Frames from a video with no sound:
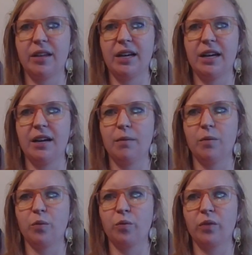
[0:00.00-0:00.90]

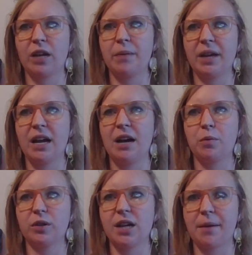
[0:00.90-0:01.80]
Um, coming up,
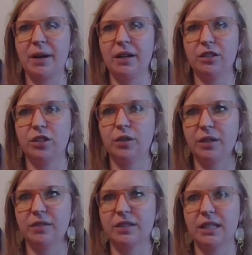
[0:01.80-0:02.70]
we're talking about
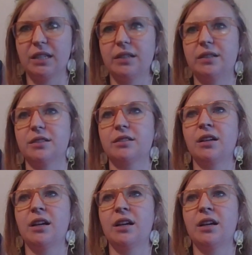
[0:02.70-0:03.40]
intuitive skills,